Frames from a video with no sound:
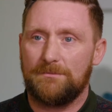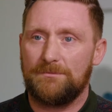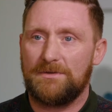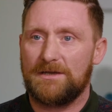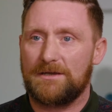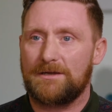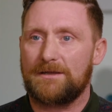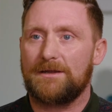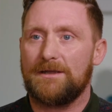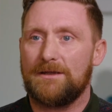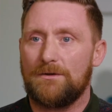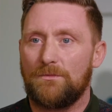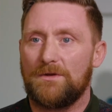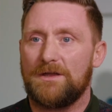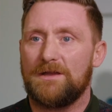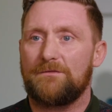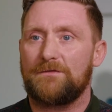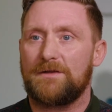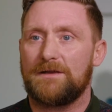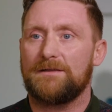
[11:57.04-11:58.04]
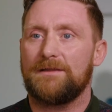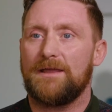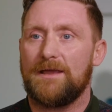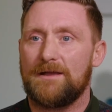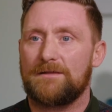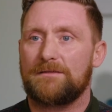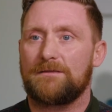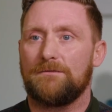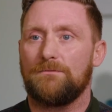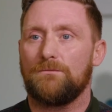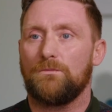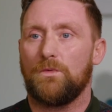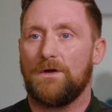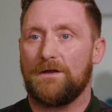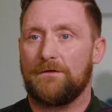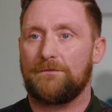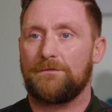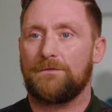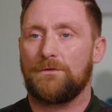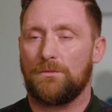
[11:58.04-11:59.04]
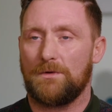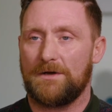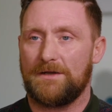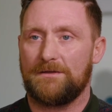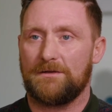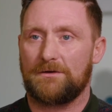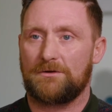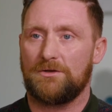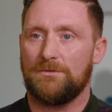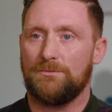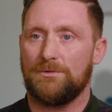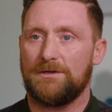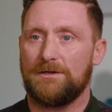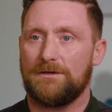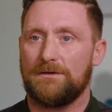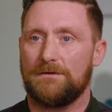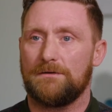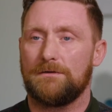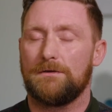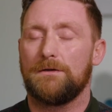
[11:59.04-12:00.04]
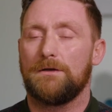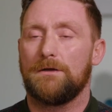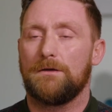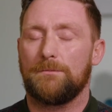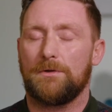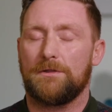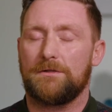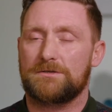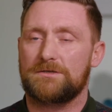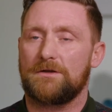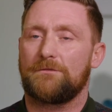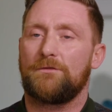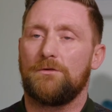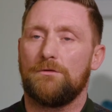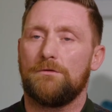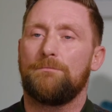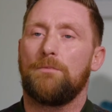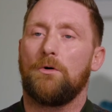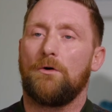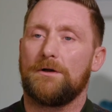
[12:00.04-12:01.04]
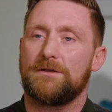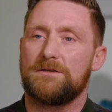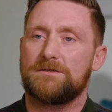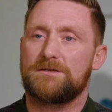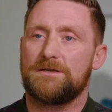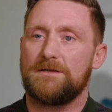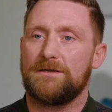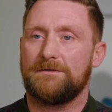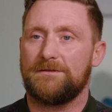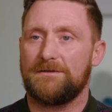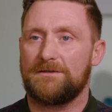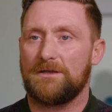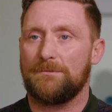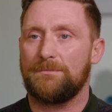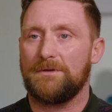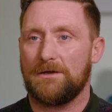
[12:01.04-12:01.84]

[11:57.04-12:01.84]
can be a great way of connecting with the wider community, but there's a few points that you need to